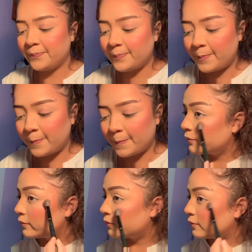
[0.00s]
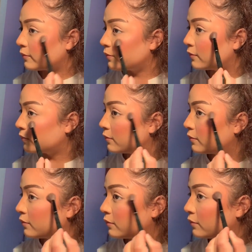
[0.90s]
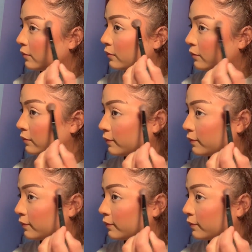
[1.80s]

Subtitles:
[no speech]